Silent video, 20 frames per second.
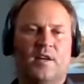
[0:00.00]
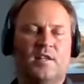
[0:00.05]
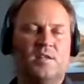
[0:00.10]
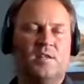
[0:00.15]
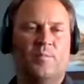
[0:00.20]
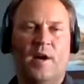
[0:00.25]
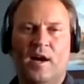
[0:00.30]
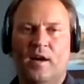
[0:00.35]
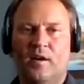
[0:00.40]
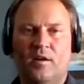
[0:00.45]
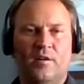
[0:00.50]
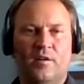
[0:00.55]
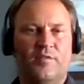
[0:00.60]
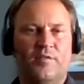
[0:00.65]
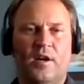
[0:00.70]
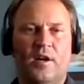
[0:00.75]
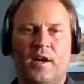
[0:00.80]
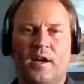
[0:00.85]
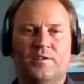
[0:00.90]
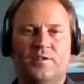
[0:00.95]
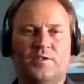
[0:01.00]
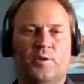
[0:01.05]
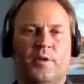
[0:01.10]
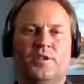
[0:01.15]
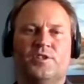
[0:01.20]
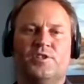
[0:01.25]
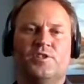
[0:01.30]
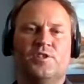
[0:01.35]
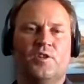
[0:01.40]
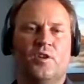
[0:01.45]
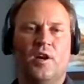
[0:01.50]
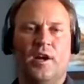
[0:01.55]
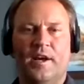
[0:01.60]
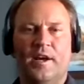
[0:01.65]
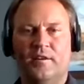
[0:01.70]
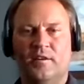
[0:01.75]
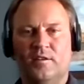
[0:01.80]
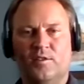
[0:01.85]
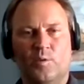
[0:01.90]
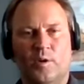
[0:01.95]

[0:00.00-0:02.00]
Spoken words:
It doesn't matter if a guy had 2 inches of rain or